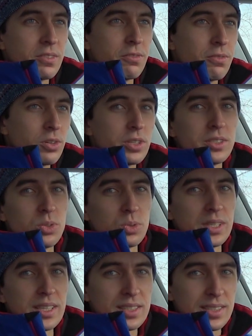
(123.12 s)
first new
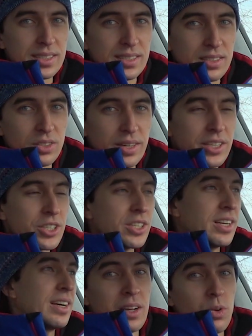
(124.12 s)
Teslas in
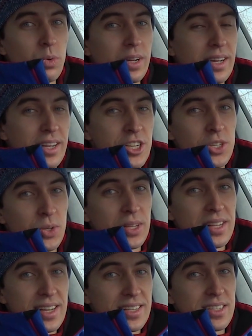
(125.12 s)
Russia. We gotta shoot
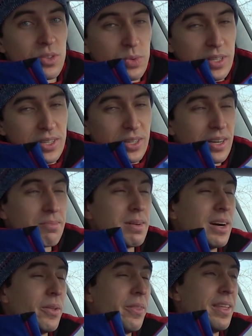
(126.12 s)
another video
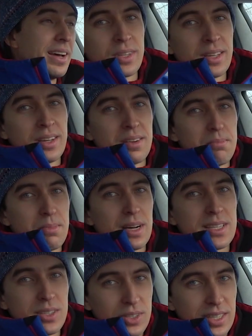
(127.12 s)
about that.
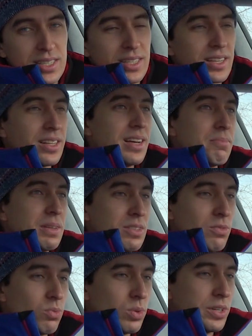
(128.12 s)
Moscow Tesla Club,
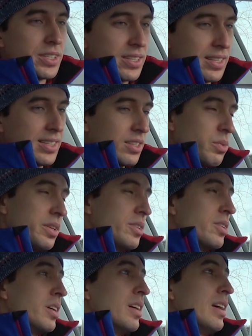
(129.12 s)
it's worth another
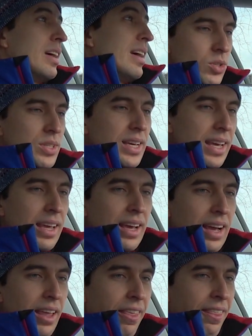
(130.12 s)
video. Today
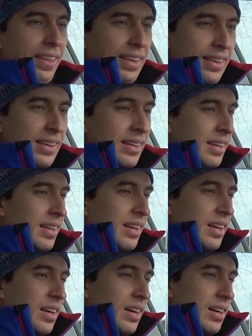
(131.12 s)
I think
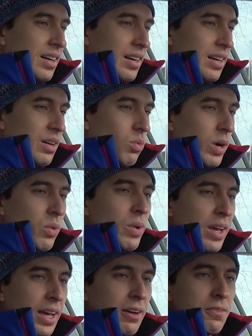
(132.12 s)
what
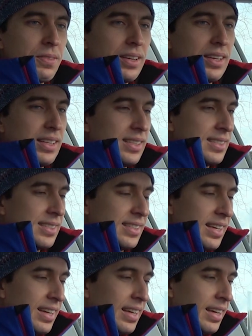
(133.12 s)
we have is
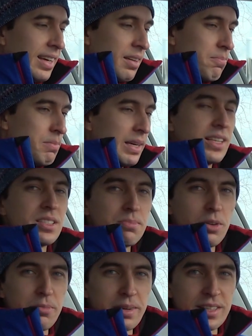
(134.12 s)
the
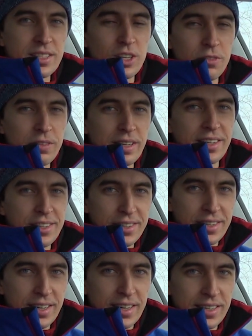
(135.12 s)
biggest moment of
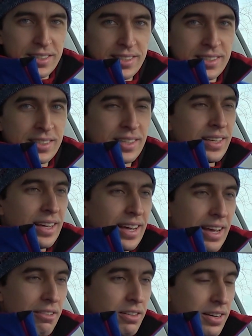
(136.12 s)
electric cars
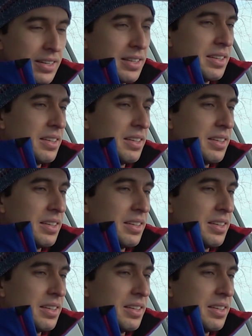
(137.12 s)
ever.